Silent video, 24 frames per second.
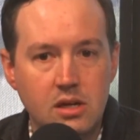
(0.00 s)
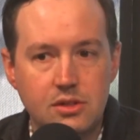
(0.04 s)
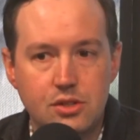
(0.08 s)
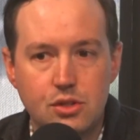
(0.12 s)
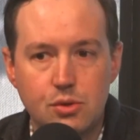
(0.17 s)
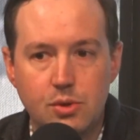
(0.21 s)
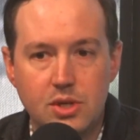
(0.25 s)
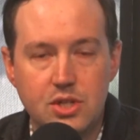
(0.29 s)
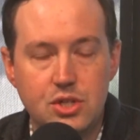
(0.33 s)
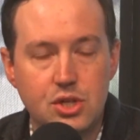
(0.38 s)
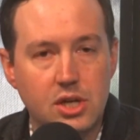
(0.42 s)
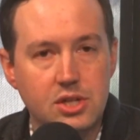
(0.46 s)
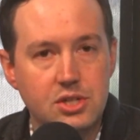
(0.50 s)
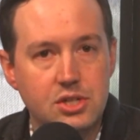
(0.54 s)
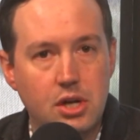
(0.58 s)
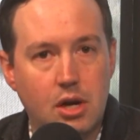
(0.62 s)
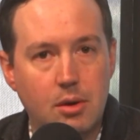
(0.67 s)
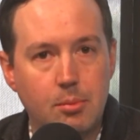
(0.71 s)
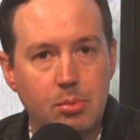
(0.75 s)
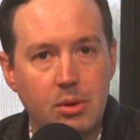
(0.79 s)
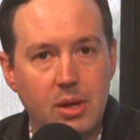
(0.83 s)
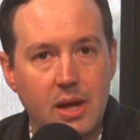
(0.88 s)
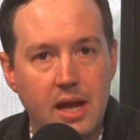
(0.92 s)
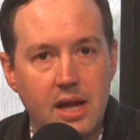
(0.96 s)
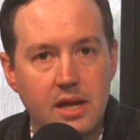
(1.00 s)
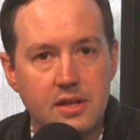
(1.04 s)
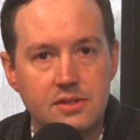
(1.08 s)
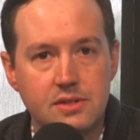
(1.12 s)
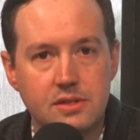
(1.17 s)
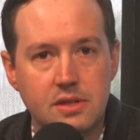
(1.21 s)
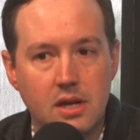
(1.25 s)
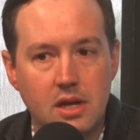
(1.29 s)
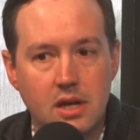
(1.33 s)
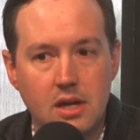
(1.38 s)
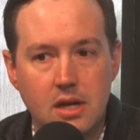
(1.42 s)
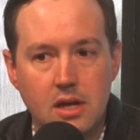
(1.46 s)
to adjust our
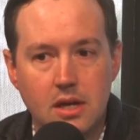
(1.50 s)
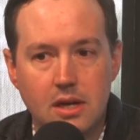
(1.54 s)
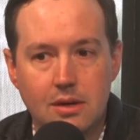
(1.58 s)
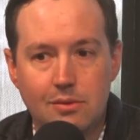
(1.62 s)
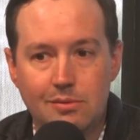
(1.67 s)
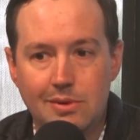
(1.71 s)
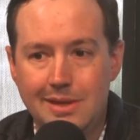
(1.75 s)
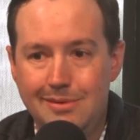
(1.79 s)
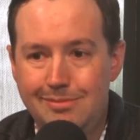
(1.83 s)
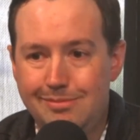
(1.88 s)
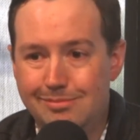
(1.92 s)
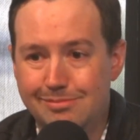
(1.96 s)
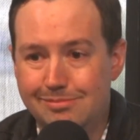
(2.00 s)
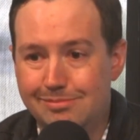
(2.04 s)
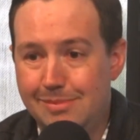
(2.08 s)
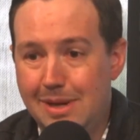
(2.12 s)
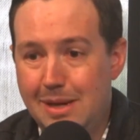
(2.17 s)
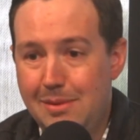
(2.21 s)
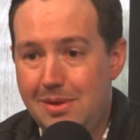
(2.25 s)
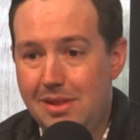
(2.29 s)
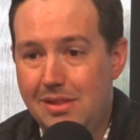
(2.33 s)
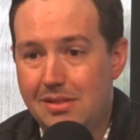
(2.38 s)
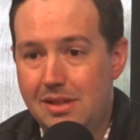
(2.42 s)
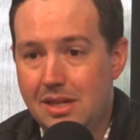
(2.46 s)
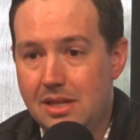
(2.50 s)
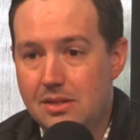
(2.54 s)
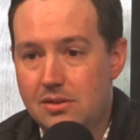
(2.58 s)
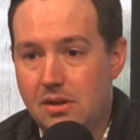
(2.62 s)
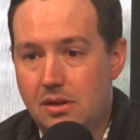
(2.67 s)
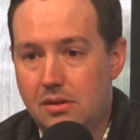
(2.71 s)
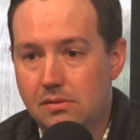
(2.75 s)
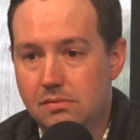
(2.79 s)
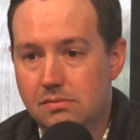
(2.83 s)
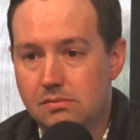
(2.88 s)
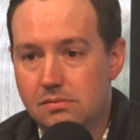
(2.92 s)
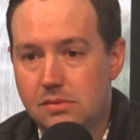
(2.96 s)
plans when maybe things
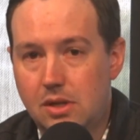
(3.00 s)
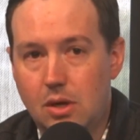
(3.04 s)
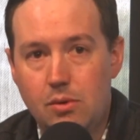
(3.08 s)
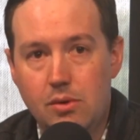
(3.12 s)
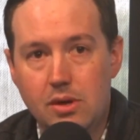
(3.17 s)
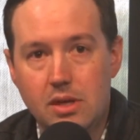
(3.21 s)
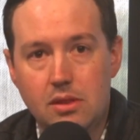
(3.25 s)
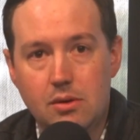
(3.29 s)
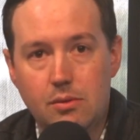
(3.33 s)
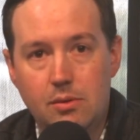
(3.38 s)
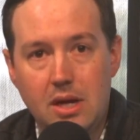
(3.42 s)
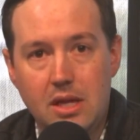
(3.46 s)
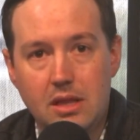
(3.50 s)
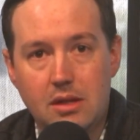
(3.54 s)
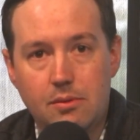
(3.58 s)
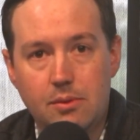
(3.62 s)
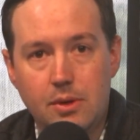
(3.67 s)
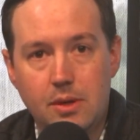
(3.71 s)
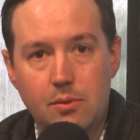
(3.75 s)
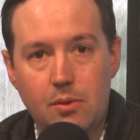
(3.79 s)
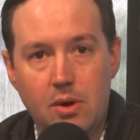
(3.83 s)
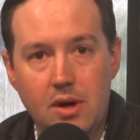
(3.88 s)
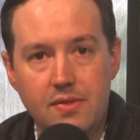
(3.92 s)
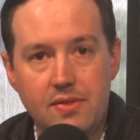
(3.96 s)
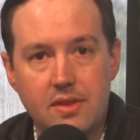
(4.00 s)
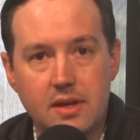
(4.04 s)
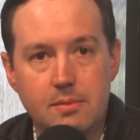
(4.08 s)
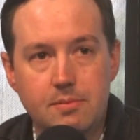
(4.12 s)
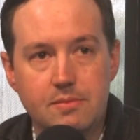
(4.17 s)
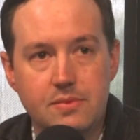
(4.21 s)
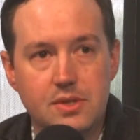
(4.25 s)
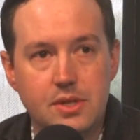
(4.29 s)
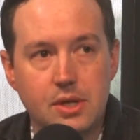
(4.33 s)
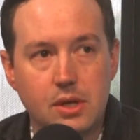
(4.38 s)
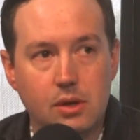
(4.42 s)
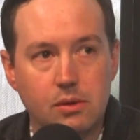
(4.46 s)
aren't going the way that we want
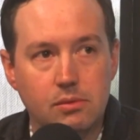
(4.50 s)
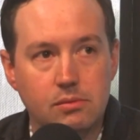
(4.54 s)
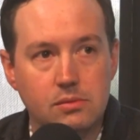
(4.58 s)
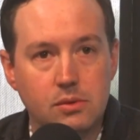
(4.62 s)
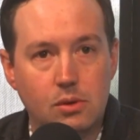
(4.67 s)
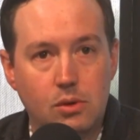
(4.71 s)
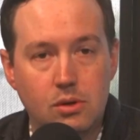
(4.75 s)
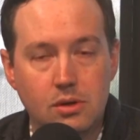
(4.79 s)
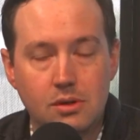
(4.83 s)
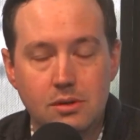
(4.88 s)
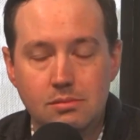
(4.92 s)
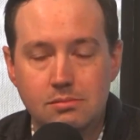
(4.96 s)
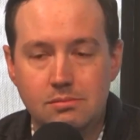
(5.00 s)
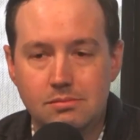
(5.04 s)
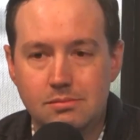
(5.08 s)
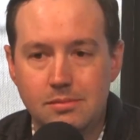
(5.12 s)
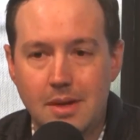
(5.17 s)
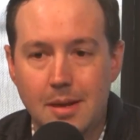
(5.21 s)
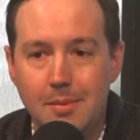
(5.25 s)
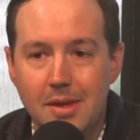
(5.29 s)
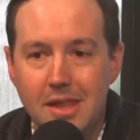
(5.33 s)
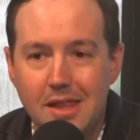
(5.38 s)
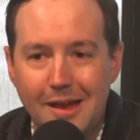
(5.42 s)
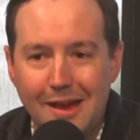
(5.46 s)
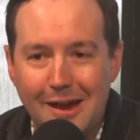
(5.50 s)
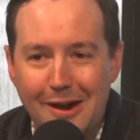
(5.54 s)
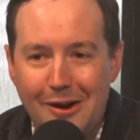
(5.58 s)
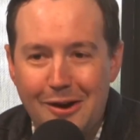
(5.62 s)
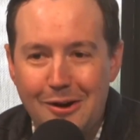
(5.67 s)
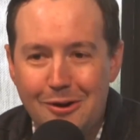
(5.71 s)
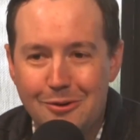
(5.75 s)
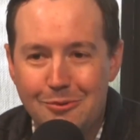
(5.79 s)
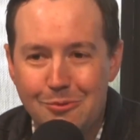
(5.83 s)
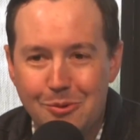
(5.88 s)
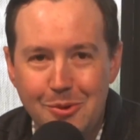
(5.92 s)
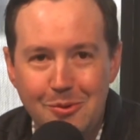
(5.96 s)
them to, or maybe they
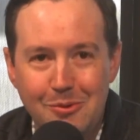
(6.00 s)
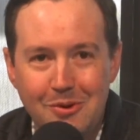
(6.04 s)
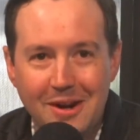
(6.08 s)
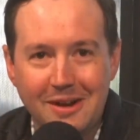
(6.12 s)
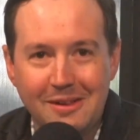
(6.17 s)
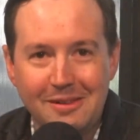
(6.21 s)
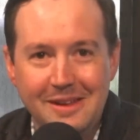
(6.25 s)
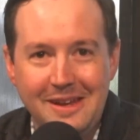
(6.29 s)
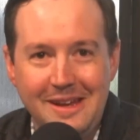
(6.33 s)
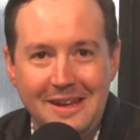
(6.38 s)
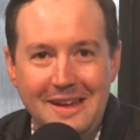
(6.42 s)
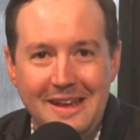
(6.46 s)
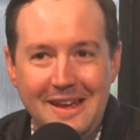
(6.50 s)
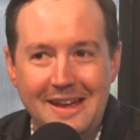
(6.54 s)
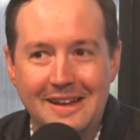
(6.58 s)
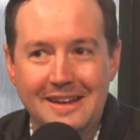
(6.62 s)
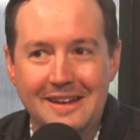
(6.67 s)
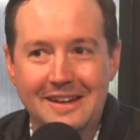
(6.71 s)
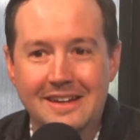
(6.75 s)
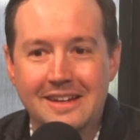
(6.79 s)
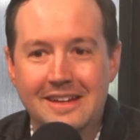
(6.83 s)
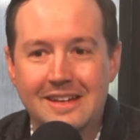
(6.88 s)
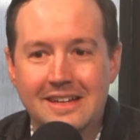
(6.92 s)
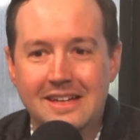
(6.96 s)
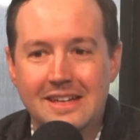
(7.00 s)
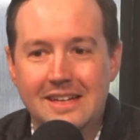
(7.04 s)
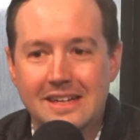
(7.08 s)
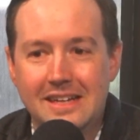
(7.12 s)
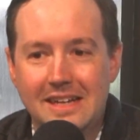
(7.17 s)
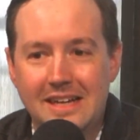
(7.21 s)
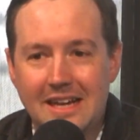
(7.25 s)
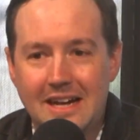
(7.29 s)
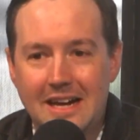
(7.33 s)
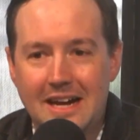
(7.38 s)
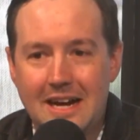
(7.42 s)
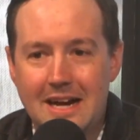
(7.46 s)
are and we want to lean in.
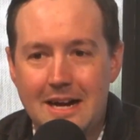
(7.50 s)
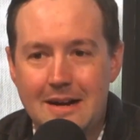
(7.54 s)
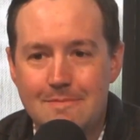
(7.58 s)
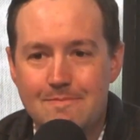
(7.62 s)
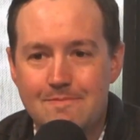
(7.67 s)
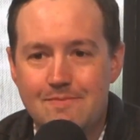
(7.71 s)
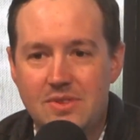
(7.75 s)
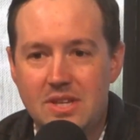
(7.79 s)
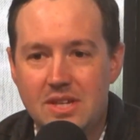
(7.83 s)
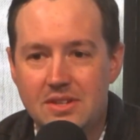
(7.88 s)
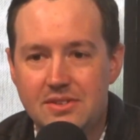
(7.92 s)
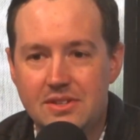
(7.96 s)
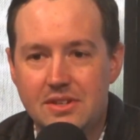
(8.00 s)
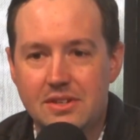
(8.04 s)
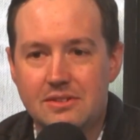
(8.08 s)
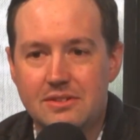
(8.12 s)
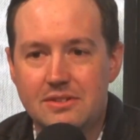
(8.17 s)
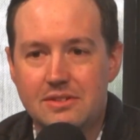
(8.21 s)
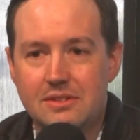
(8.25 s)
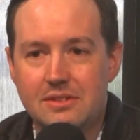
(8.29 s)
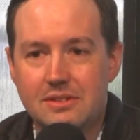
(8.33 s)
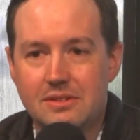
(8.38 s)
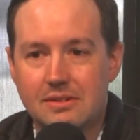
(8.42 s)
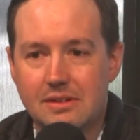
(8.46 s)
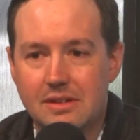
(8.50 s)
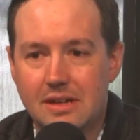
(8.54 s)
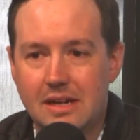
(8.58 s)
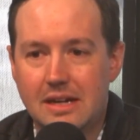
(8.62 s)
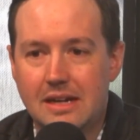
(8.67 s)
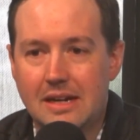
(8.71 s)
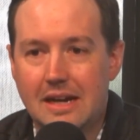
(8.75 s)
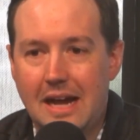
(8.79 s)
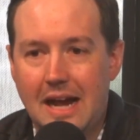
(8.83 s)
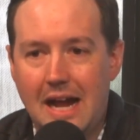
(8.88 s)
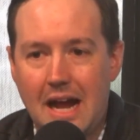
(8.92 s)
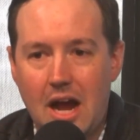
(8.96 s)
This is
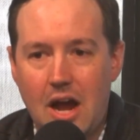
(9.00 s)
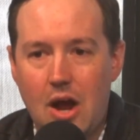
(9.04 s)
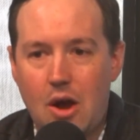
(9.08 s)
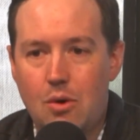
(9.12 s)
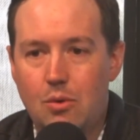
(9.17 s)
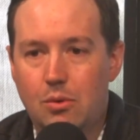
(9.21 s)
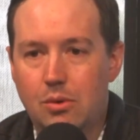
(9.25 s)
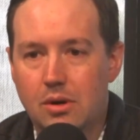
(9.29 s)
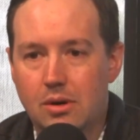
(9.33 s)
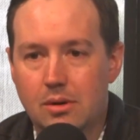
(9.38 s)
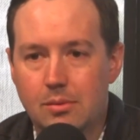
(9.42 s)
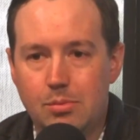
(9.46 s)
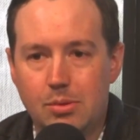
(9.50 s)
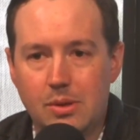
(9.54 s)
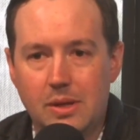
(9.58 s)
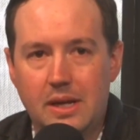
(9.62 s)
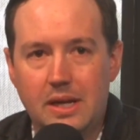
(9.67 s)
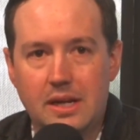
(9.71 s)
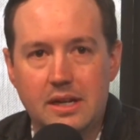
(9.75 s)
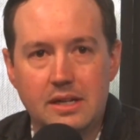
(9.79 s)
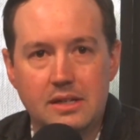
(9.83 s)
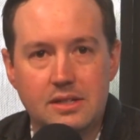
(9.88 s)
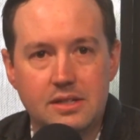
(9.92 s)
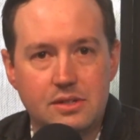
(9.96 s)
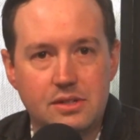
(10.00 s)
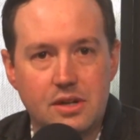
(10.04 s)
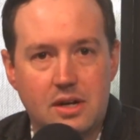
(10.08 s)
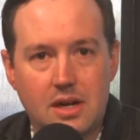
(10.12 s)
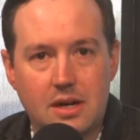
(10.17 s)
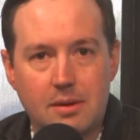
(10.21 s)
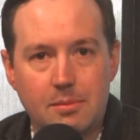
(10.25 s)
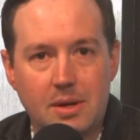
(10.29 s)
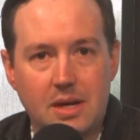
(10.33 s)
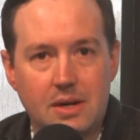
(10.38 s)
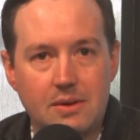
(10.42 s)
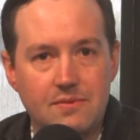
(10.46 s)
how we're planning to
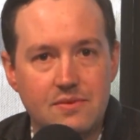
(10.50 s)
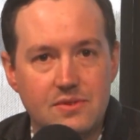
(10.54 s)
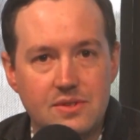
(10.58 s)
talk about